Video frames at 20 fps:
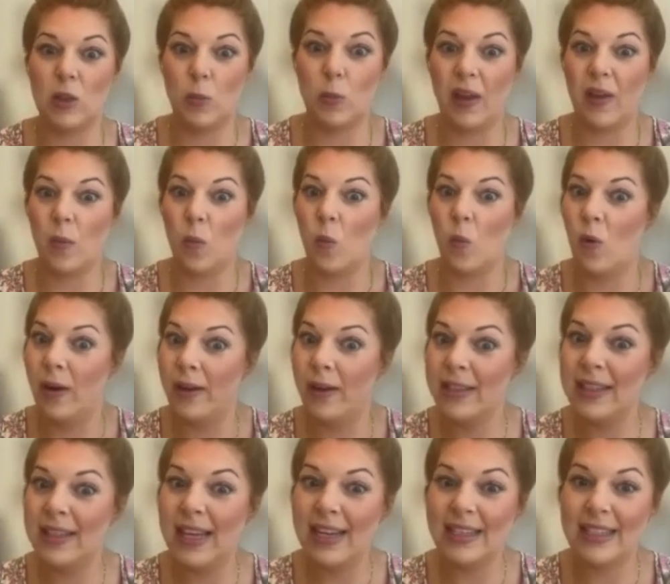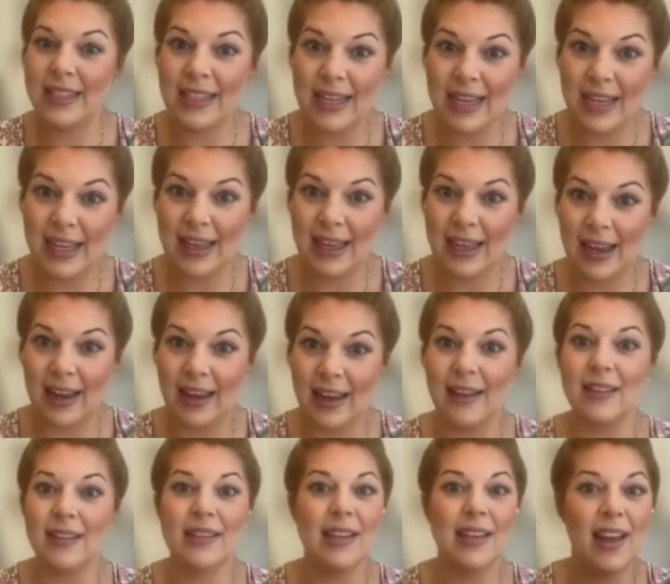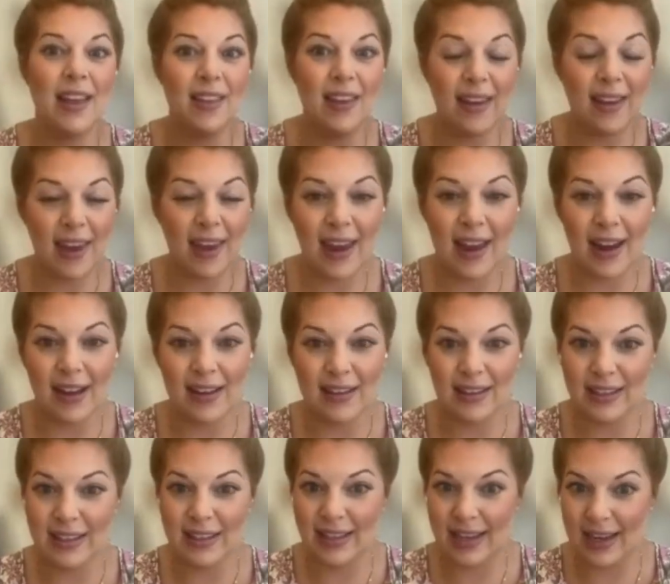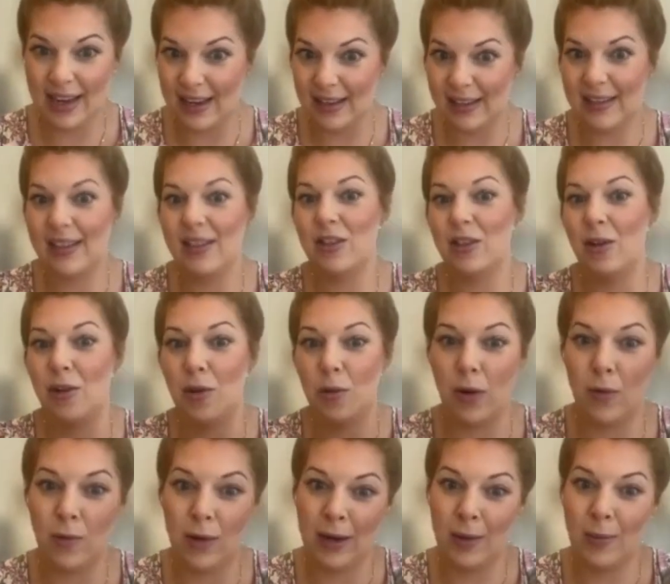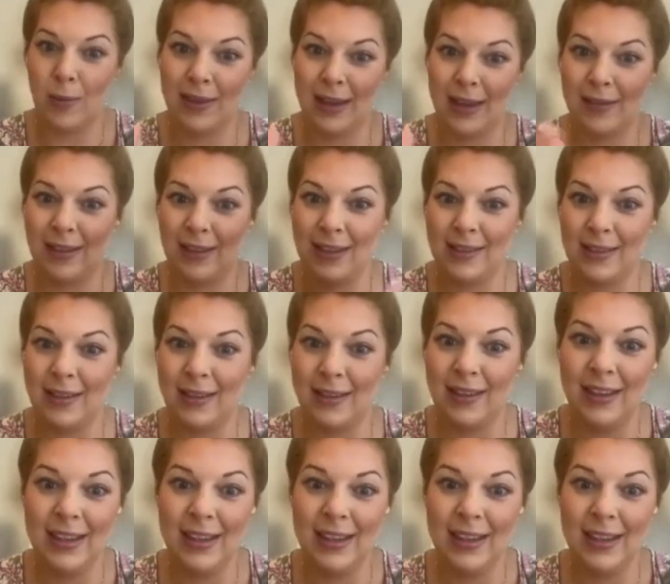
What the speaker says: But once they see things, they can't unsee it. So you were right about that, Lisa.